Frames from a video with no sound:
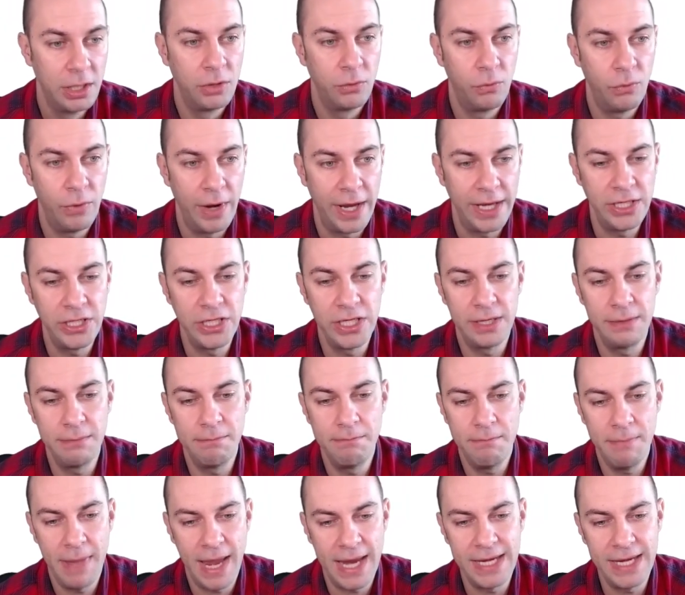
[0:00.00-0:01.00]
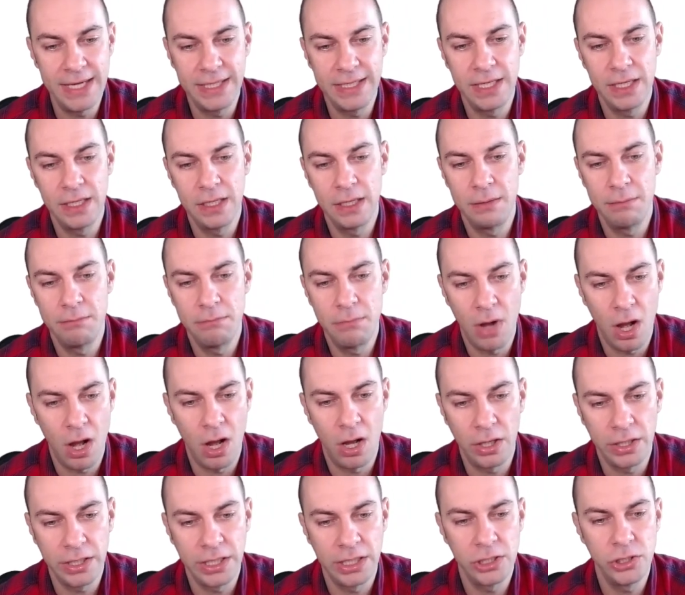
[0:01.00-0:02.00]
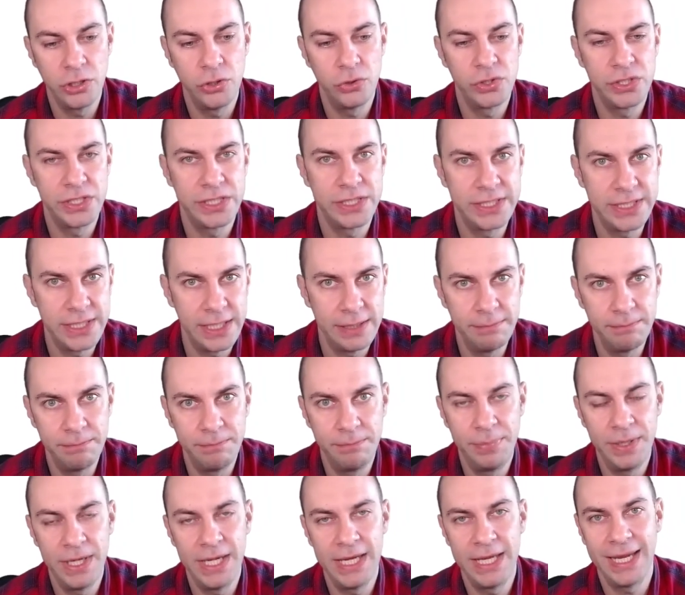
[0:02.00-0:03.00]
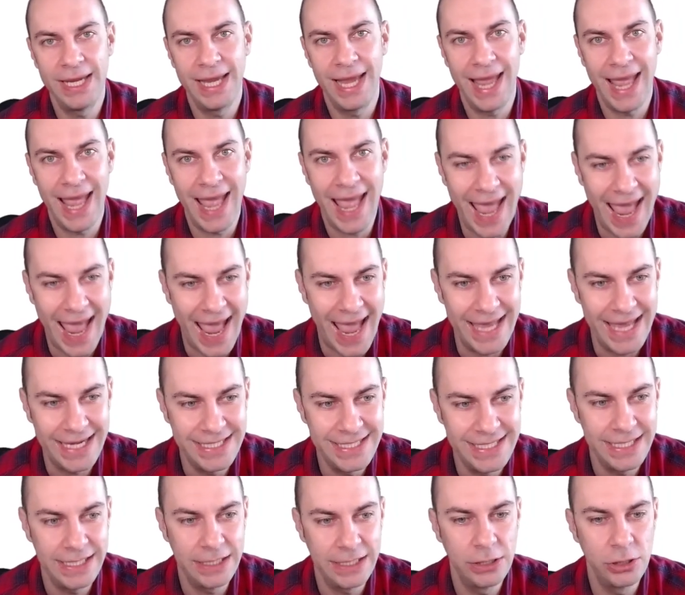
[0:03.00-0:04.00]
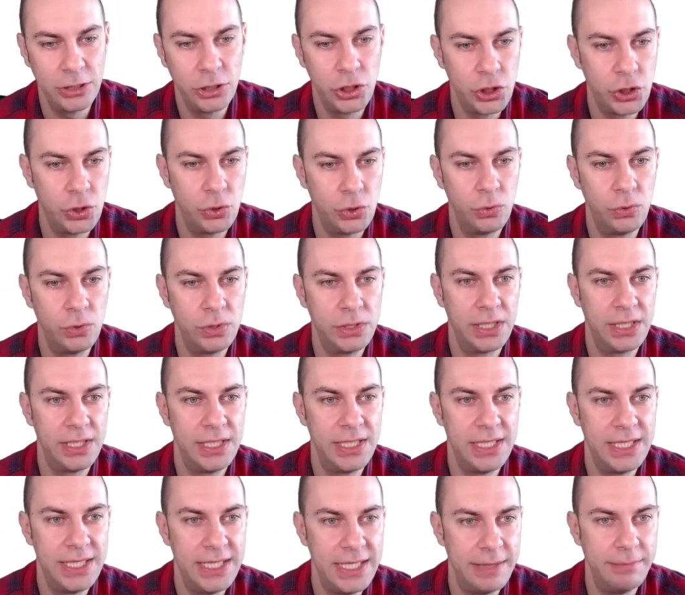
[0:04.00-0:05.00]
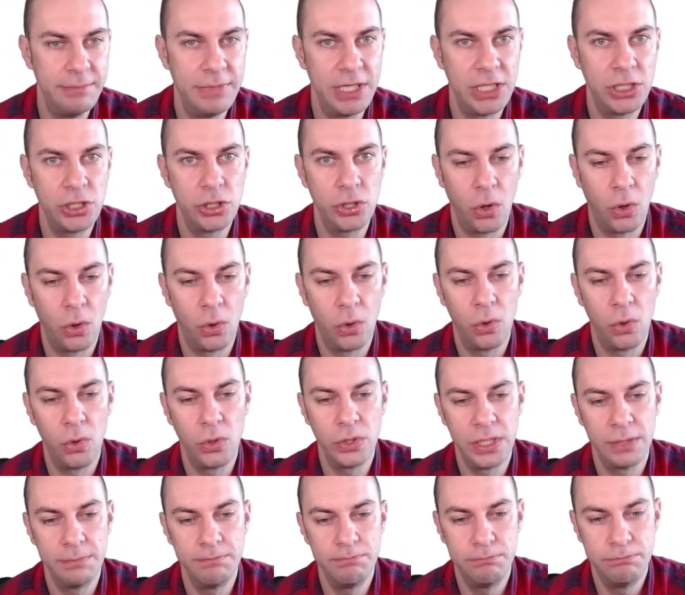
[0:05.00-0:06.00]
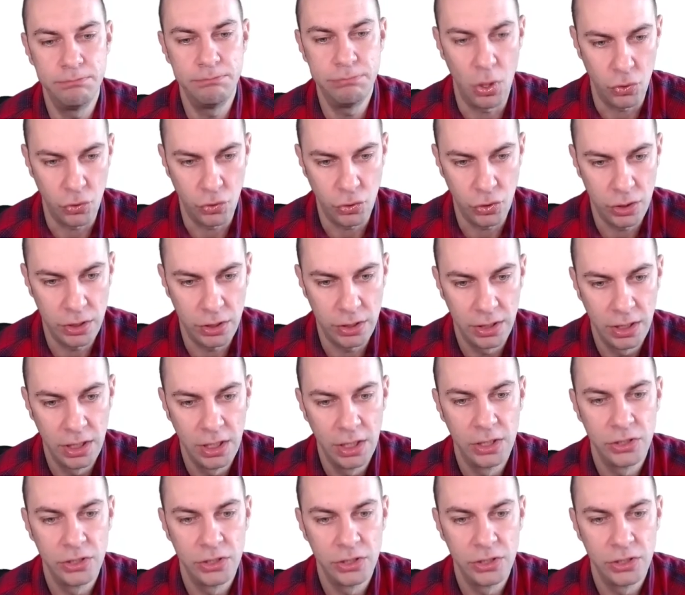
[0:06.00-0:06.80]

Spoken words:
When you're making a market, you're simply adding to the limit order book.